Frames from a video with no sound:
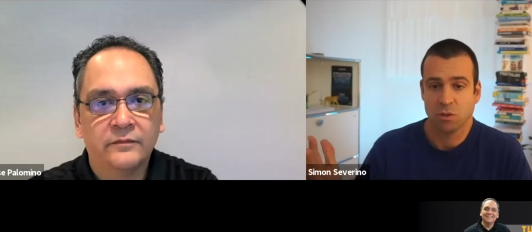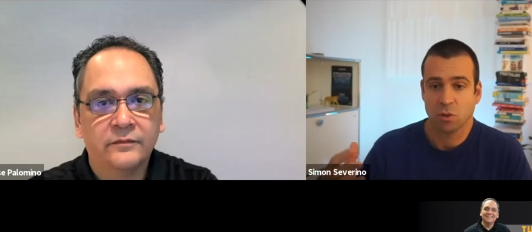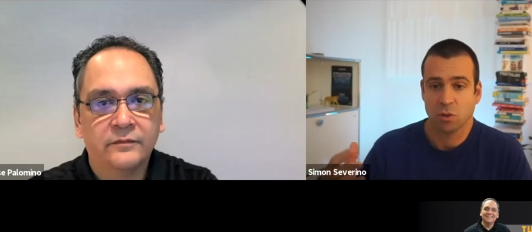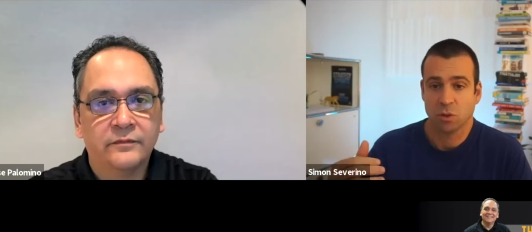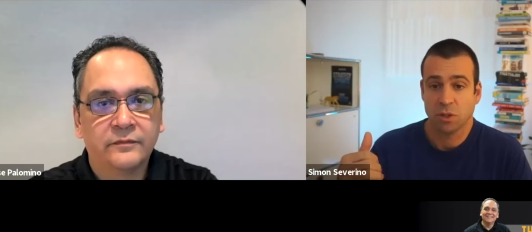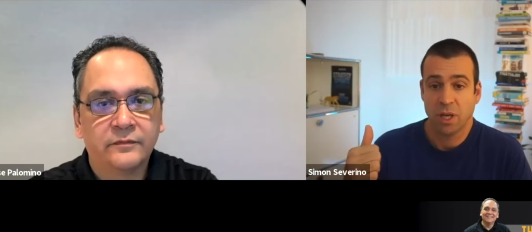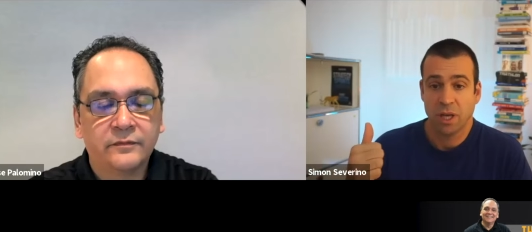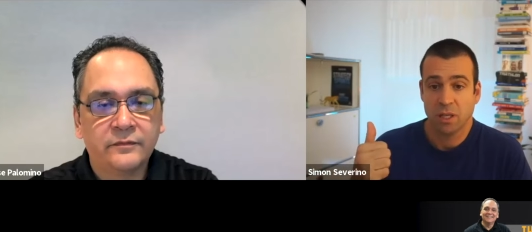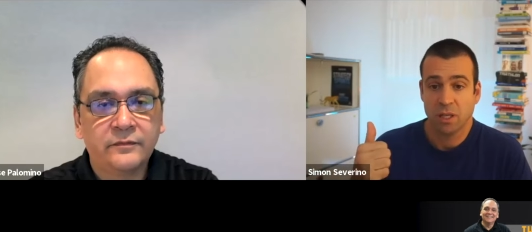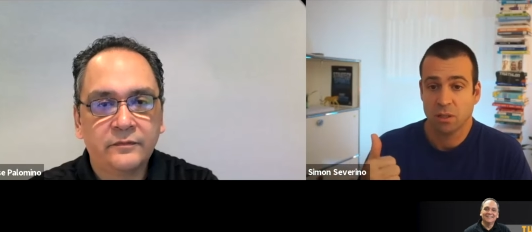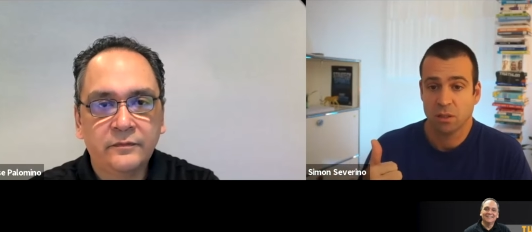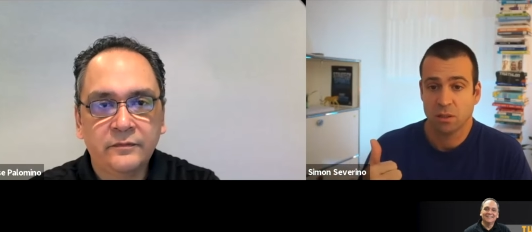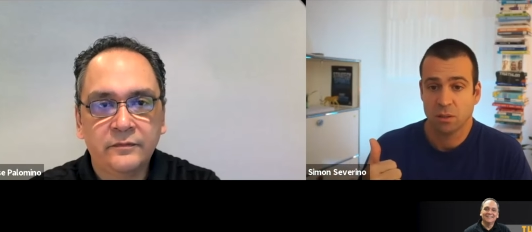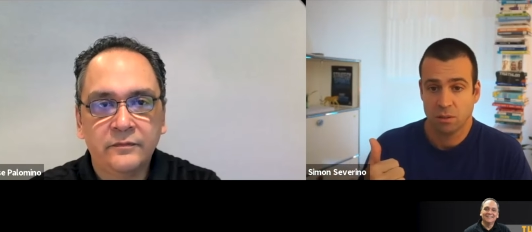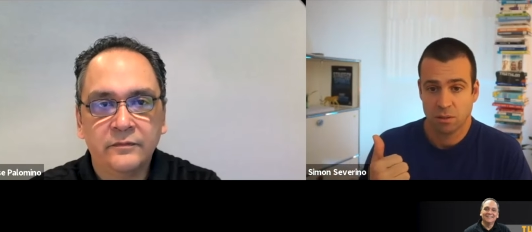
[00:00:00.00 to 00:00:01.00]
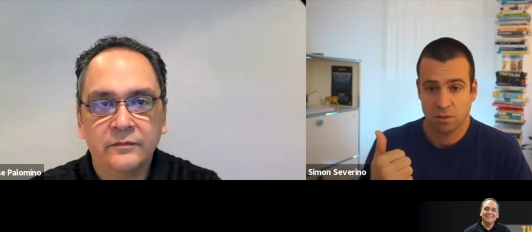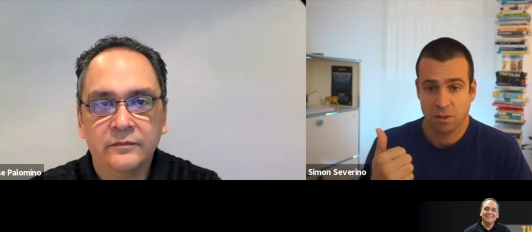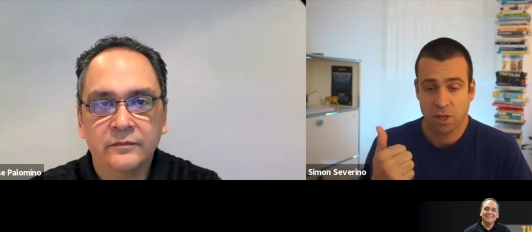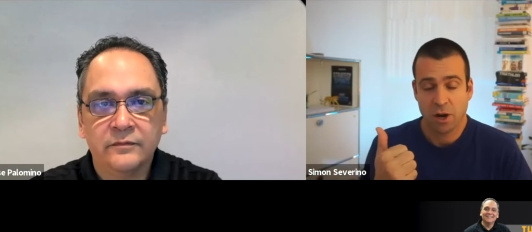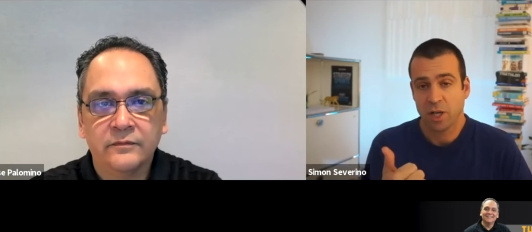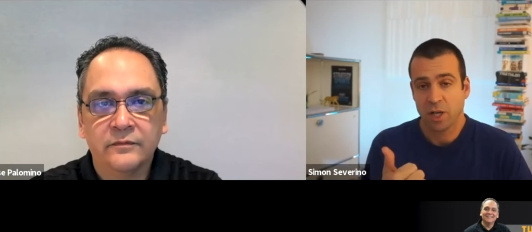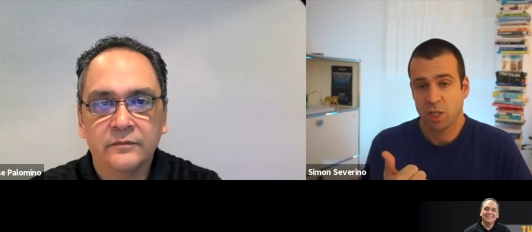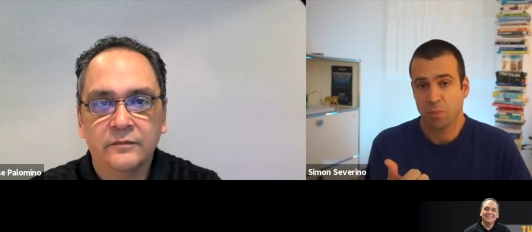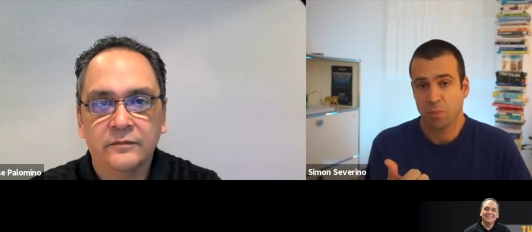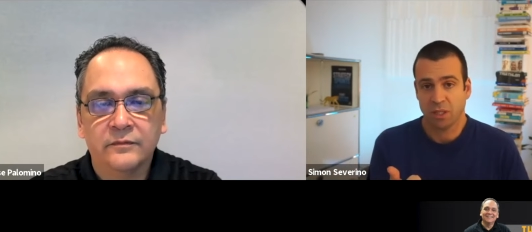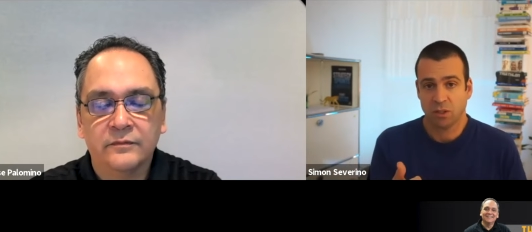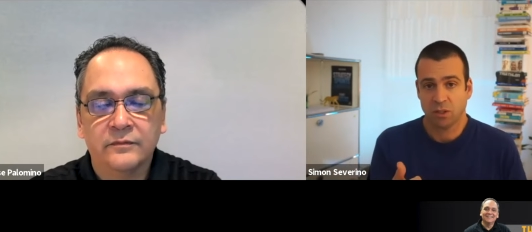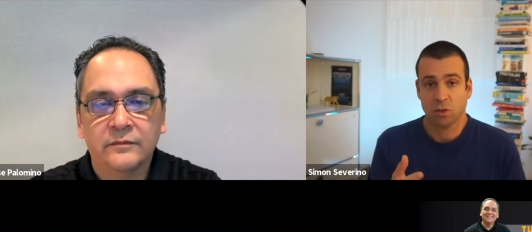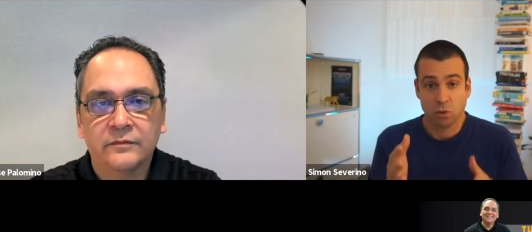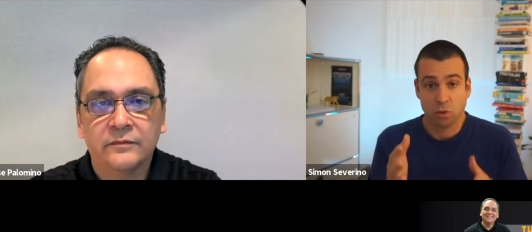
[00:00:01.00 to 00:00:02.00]
Speaker 1: So they they are
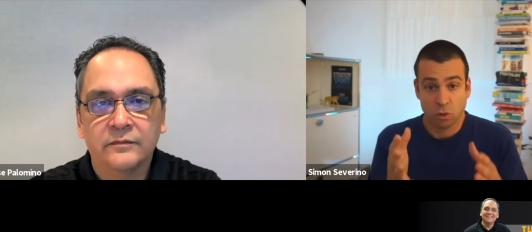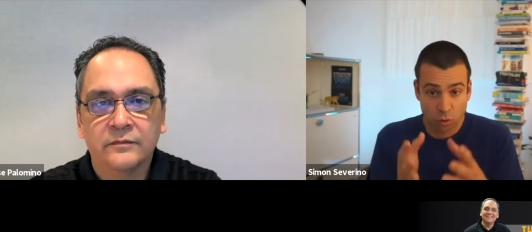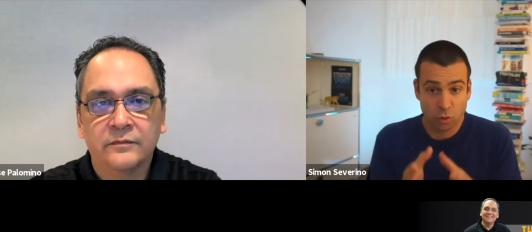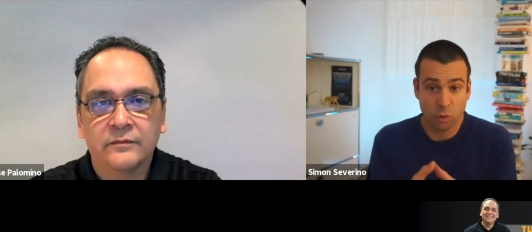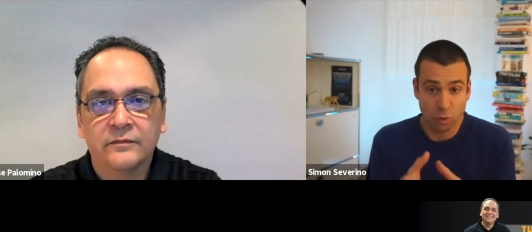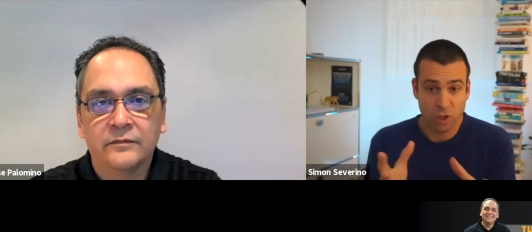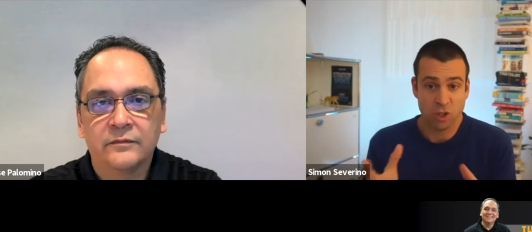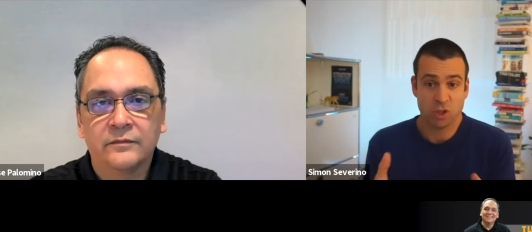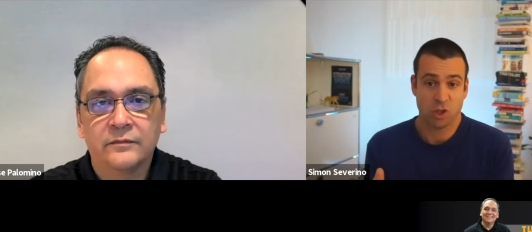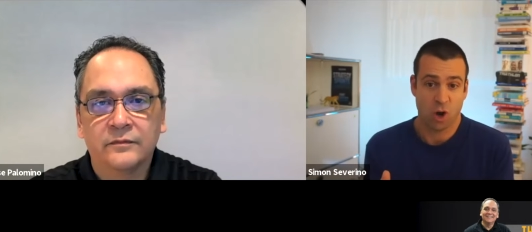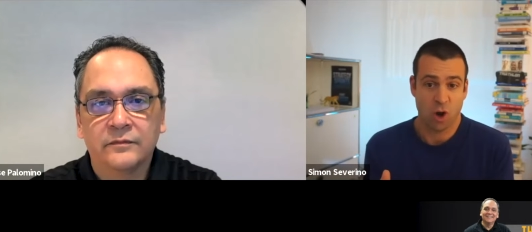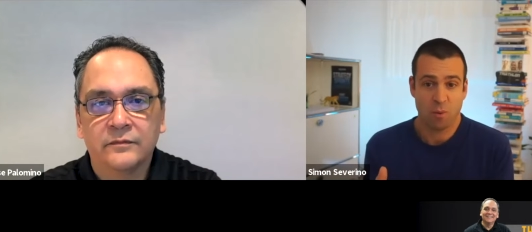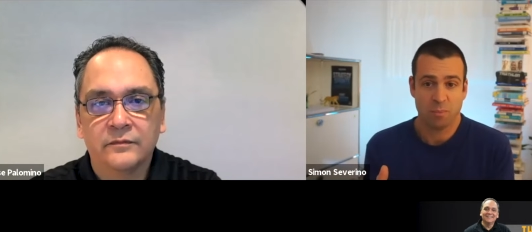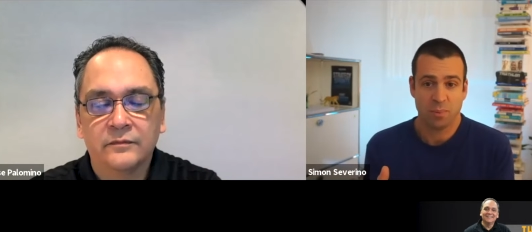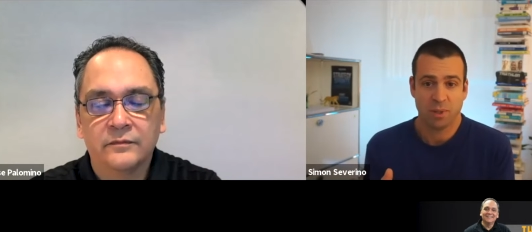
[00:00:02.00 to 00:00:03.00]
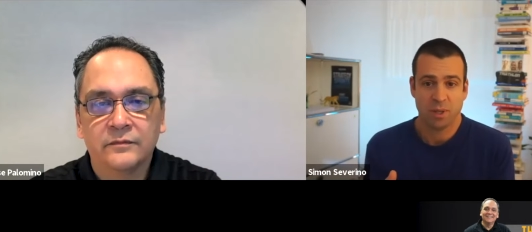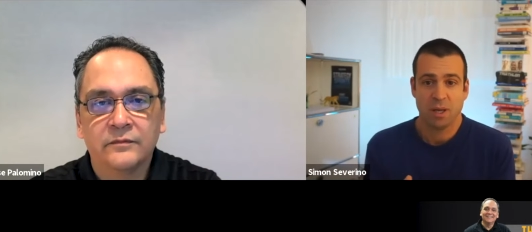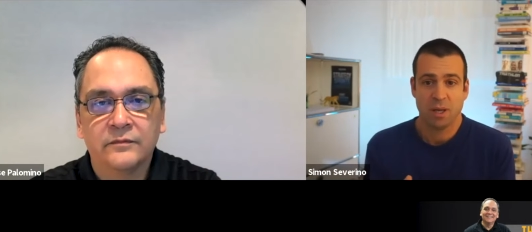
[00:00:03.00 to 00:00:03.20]
expected to do the job,